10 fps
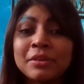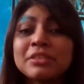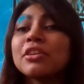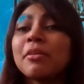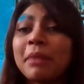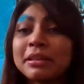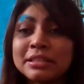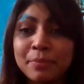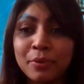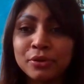Instead of mother
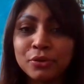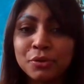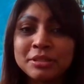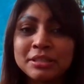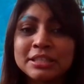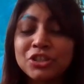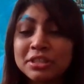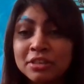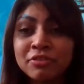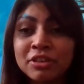support groups, the
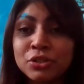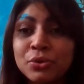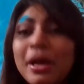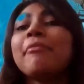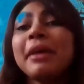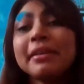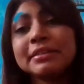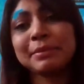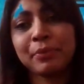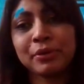suggestion was to have
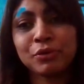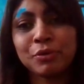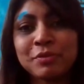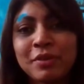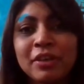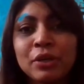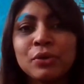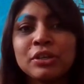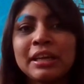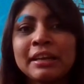parent support groups where we
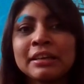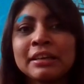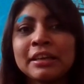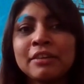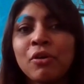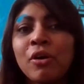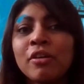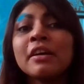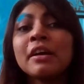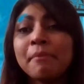could involve
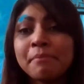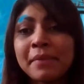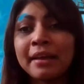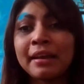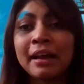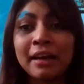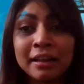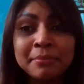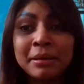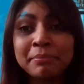men and
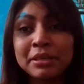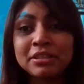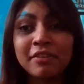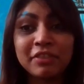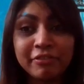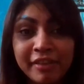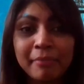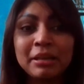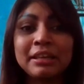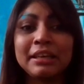other members of the
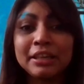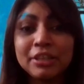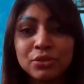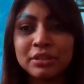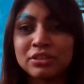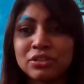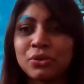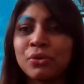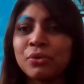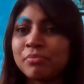family into this.
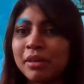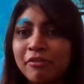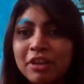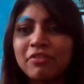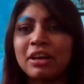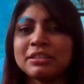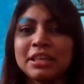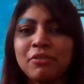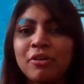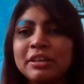So everyone's
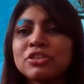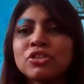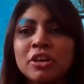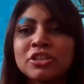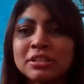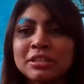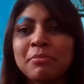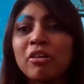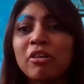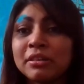involved. It's not just
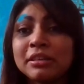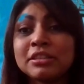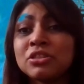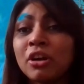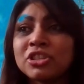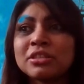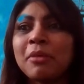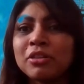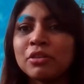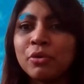about
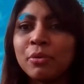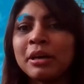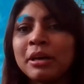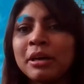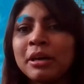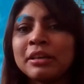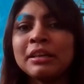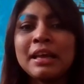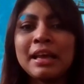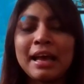the
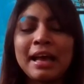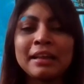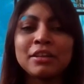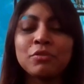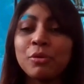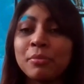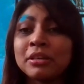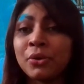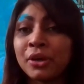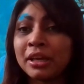woman and the
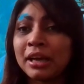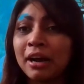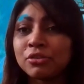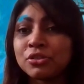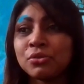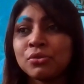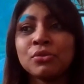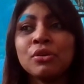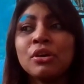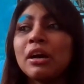woman knowing how to,